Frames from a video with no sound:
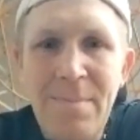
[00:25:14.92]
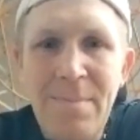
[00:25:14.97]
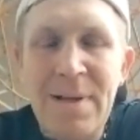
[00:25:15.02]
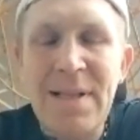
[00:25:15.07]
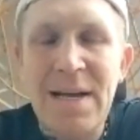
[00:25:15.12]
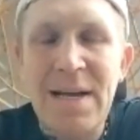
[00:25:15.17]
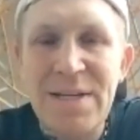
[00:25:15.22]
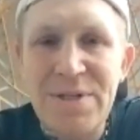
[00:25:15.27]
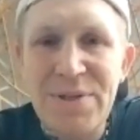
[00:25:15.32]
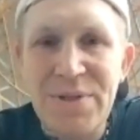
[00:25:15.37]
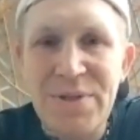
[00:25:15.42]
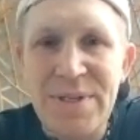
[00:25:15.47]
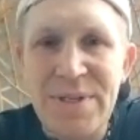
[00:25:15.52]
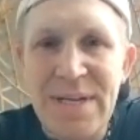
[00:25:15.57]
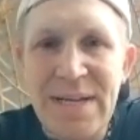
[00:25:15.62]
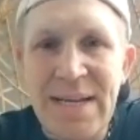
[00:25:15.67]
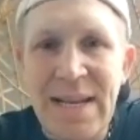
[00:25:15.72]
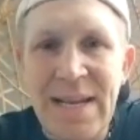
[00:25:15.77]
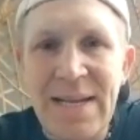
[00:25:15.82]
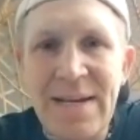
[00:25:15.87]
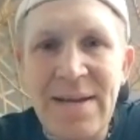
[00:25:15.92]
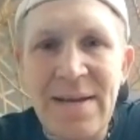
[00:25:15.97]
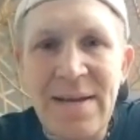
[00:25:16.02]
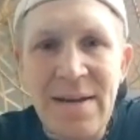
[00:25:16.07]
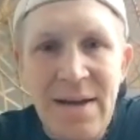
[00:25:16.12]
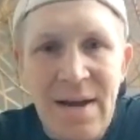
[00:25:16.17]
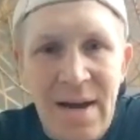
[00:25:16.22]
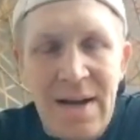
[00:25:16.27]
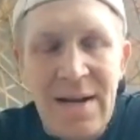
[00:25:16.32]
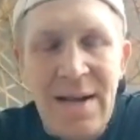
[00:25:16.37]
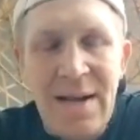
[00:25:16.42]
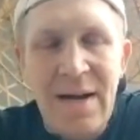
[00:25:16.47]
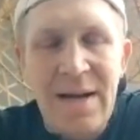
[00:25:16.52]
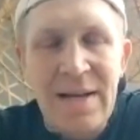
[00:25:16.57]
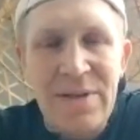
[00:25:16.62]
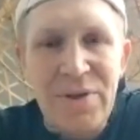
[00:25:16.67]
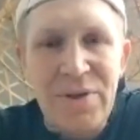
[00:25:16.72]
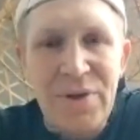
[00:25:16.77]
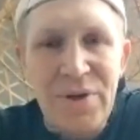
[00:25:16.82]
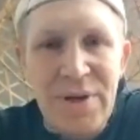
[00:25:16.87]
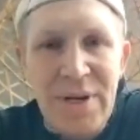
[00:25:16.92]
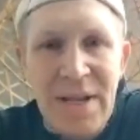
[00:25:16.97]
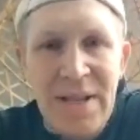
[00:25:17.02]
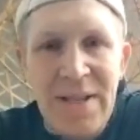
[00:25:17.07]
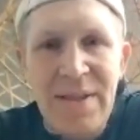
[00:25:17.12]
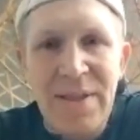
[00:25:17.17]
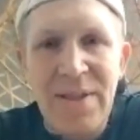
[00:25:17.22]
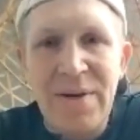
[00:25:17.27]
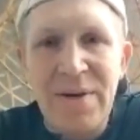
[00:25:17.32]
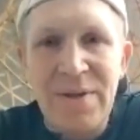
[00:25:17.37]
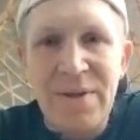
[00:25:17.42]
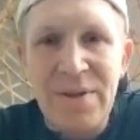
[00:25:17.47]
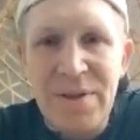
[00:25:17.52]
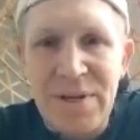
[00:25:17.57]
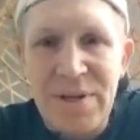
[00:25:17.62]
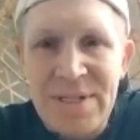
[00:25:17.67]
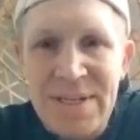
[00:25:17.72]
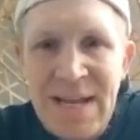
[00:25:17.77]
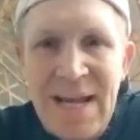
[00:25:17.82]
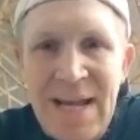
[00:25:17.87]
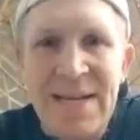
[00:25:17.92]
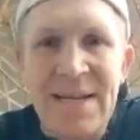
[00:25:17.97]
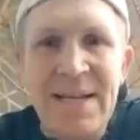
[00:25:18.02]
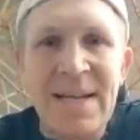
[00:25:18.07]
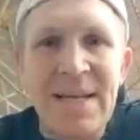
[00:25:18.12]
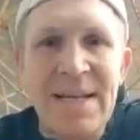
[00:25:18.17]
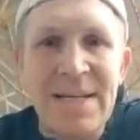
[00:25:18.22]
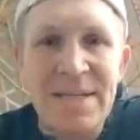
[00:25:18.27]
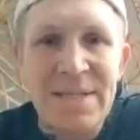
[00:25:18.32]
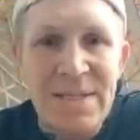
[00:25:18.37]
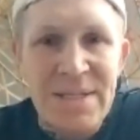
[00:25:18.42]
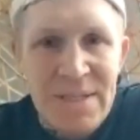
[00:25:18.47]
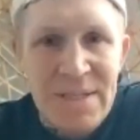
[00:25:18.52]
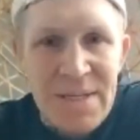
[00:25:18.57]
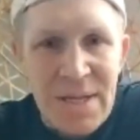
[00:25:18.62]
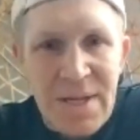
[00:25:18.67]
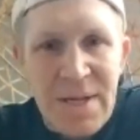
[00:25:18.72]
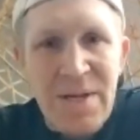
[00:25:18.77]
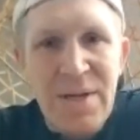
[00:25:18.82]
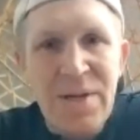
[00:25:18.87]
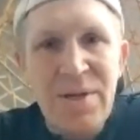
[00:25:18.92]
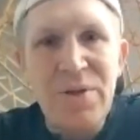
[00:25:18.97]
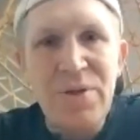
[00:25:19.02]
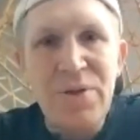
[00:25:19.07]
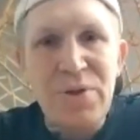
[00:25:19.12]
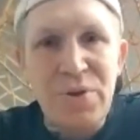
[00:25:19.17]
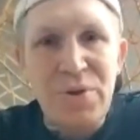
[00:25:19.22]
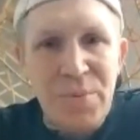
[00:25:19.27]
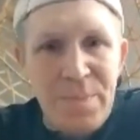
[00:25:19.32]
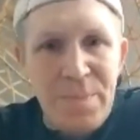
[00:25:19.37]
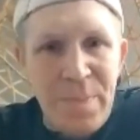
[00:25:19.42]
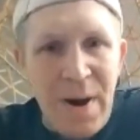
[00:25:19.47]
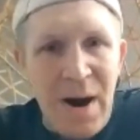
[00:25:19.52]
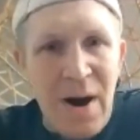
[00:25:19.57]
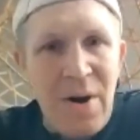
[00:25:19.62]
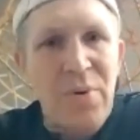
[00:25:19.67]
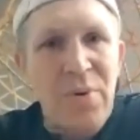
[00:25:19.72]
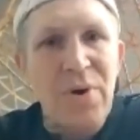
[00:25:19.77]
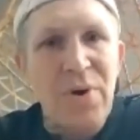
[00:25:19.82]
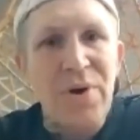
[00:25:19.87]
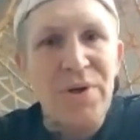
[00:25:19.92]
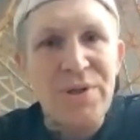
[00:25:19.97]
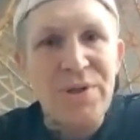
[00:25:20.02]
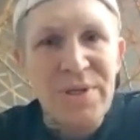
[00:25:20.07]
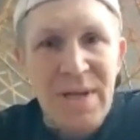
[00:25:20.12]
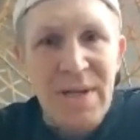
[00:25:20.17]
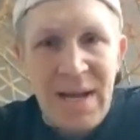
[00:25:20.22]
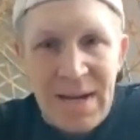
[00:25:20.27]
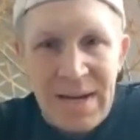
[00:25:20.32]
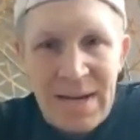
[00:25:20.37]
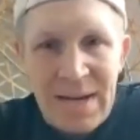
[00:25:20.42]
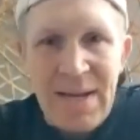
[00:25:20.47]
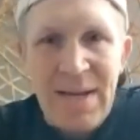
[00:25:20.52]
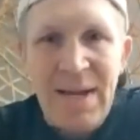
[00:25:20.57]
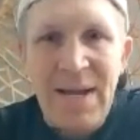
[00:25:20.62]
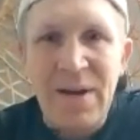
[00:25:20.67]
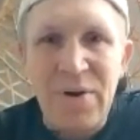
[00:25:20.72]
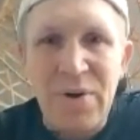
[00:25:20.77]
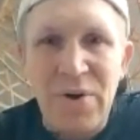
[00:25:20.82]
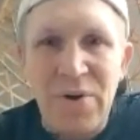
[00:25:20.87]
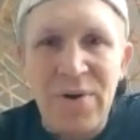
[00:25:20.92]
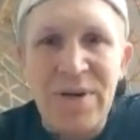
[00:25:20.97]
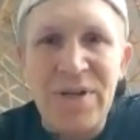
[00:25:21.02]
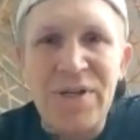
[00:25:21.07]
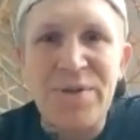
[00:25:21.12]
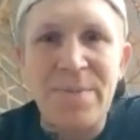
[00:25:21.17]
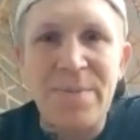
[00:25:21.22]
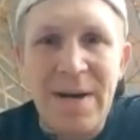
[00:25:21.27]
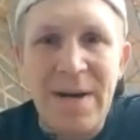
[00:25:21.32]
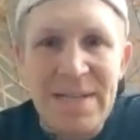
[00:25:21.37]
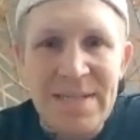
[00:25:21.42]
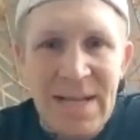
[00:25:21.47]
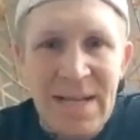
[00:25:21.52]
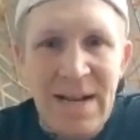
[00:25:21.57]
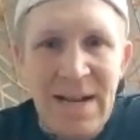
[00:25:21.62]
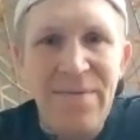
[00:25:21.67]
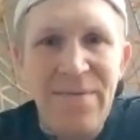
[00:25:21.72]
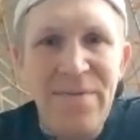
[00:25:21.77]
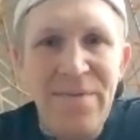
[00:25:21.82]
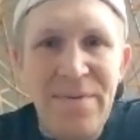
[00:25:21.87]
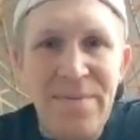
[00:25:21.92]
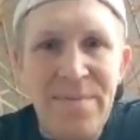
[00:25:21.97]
But yeah. I succeeded and I turned the, the sadness to powers and encourage myself.